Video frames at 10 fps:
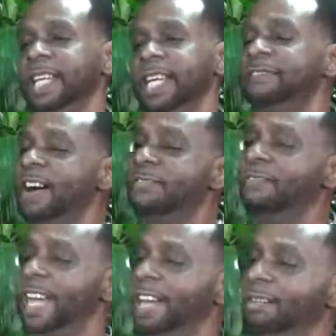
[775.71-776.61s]
If I
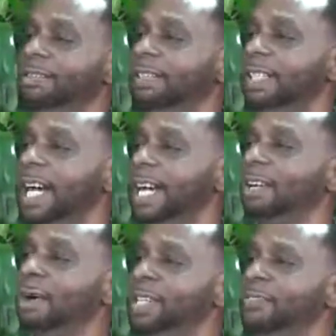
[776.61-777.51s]
fail, I can
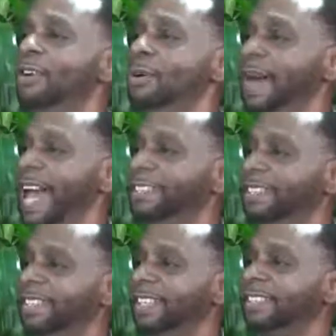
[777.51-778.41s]
always fall back
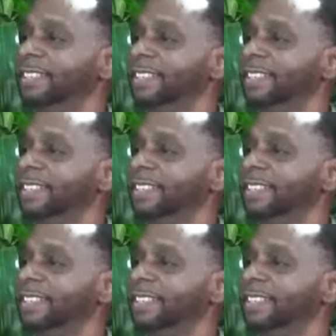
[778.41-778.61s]
to this.